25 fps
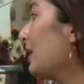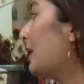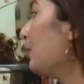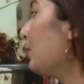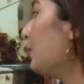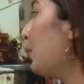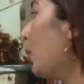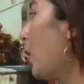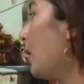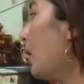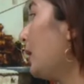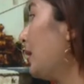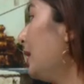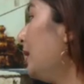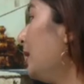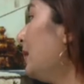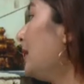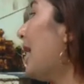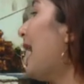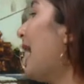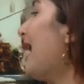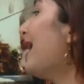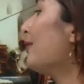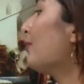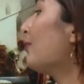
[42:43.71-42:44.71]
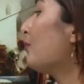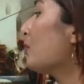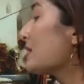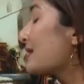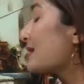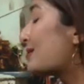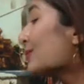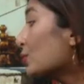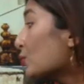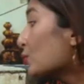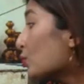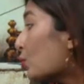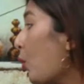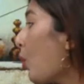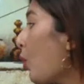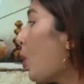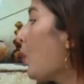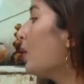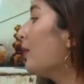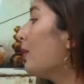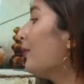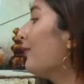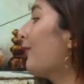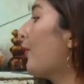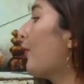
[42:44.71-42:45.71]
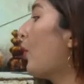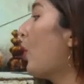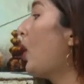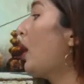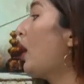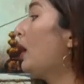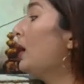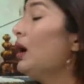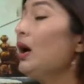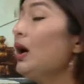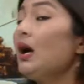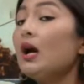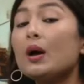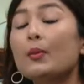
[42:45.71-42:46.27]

very important and was known for